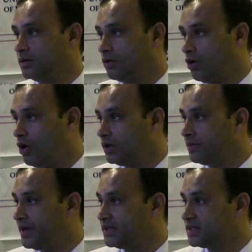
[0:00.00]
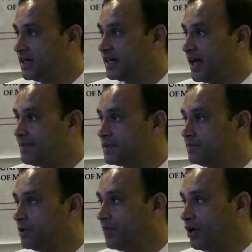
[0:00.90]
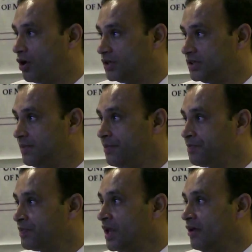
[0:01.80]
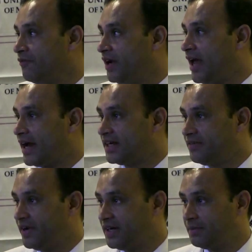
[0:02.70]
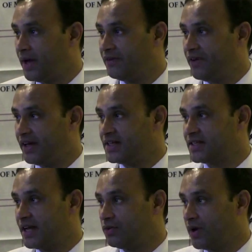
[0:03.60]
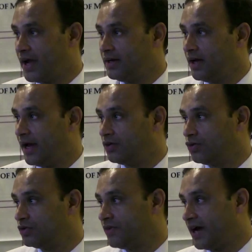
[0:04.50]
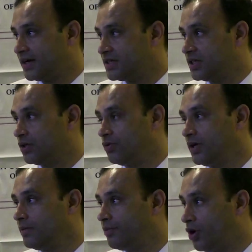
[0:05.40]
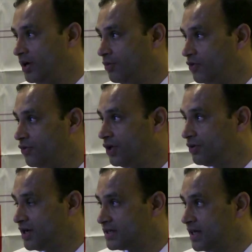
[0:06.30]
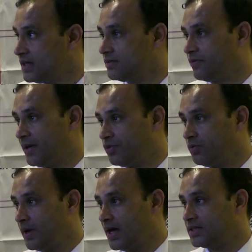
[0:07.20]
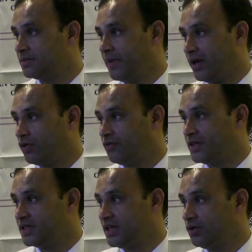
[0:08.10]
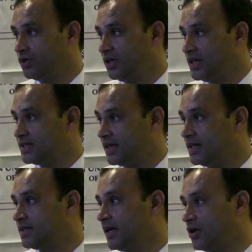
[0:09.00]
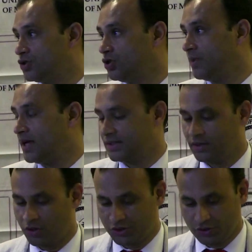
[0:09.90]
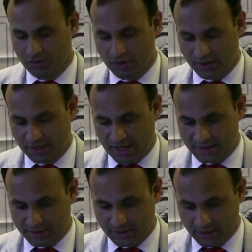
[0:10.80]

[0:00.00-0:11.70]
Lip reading: all the major cell types in the periodontium when activated by various cytokine and growth factors including polymorphonuclear cells, fibroblasts, macrophages, endothelial cells, osteoblasts and osteoclasts.